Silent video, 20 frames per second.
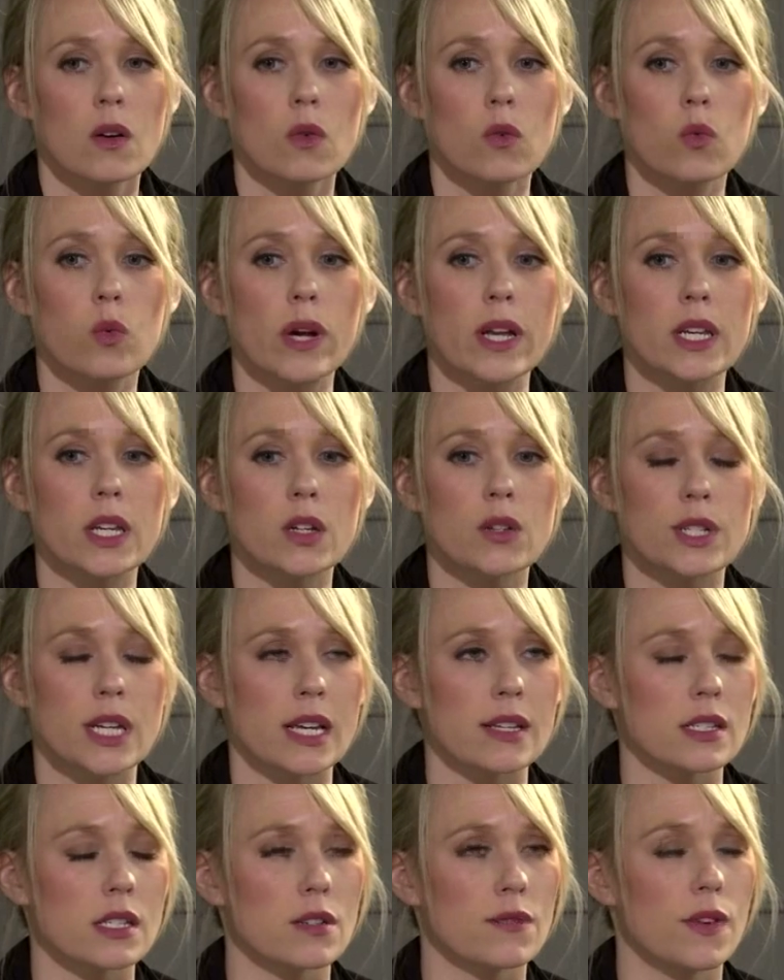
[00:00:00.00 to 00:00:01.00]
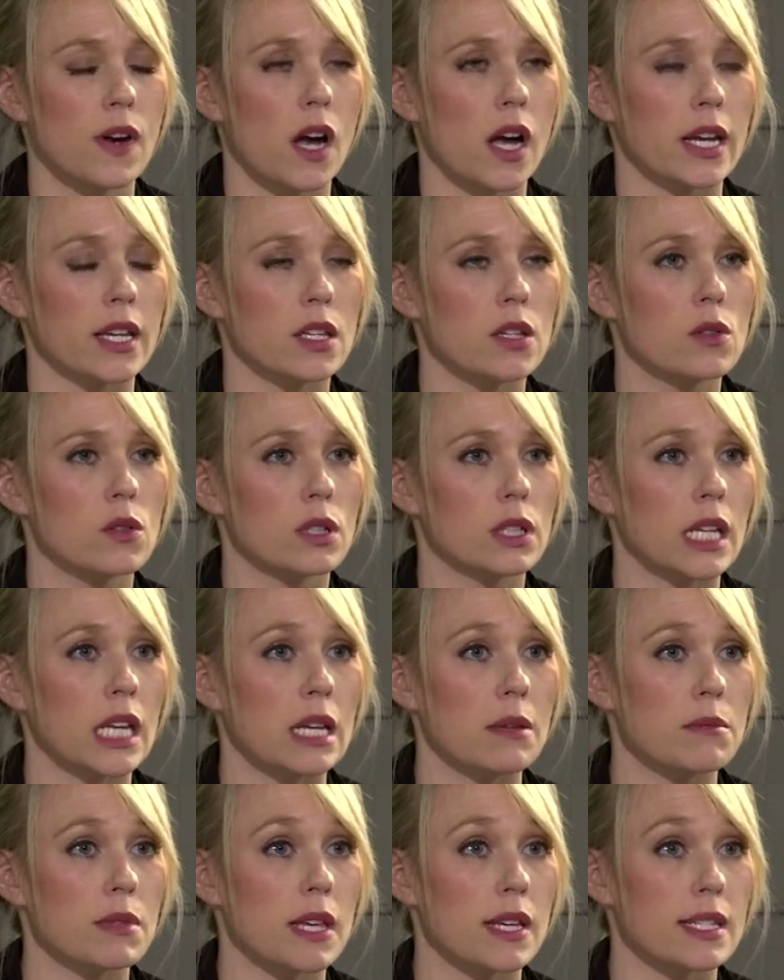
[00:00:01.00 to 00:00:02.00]
When you testified, you
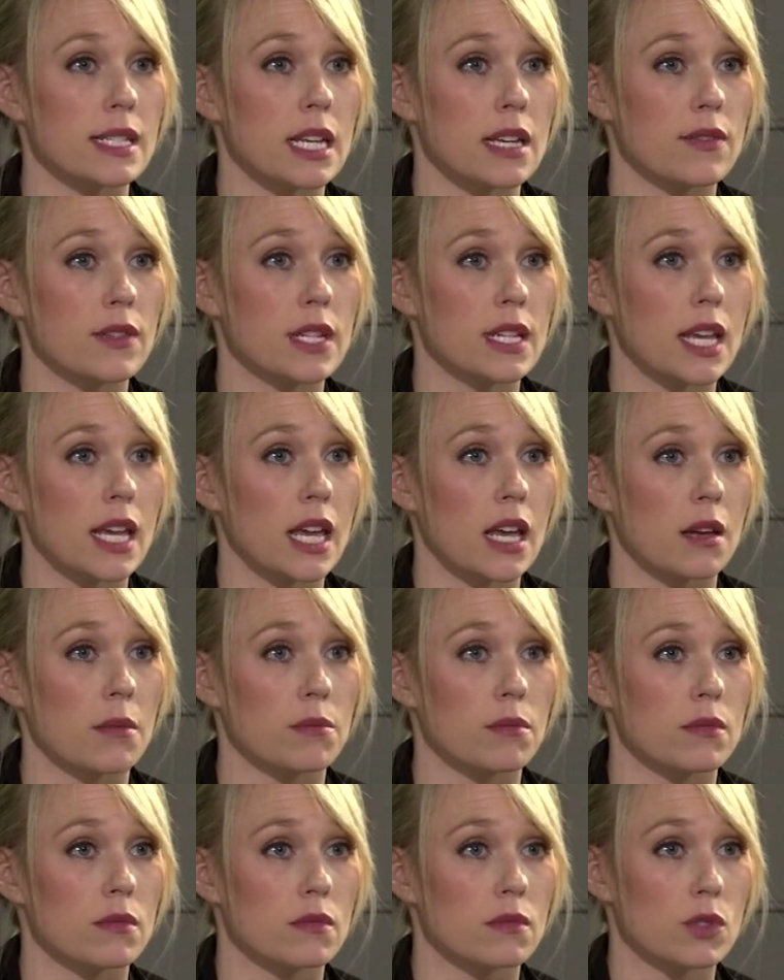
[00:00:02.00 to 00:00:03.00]
claimed that David Cam